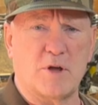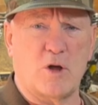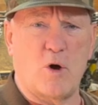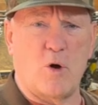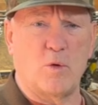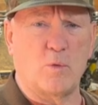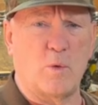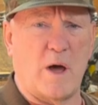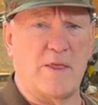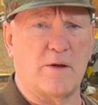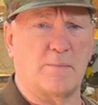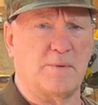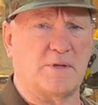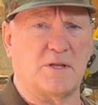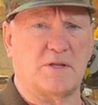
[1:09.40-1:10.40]
cold weather,
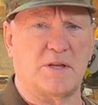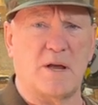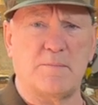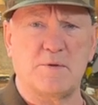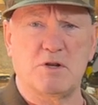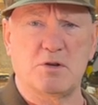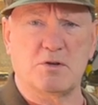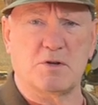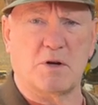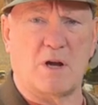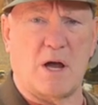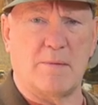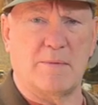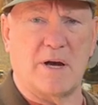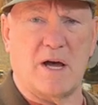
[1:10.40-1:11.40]
but the temperatures are
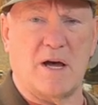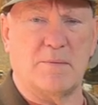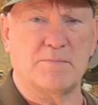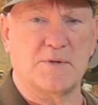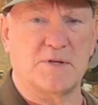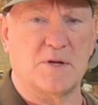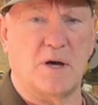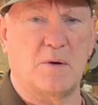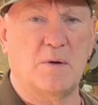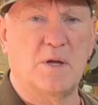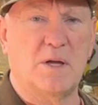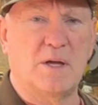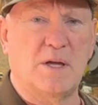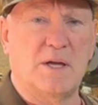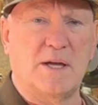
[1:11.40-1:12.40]
coming up. So
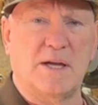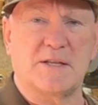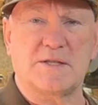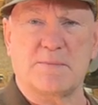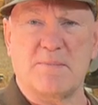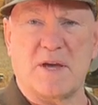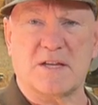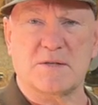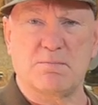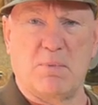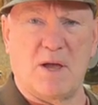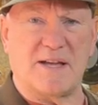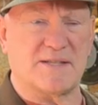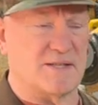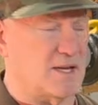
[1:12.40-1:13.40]
it's a mixed
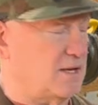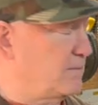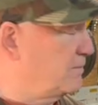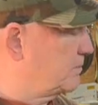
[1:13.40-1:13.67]
blessing.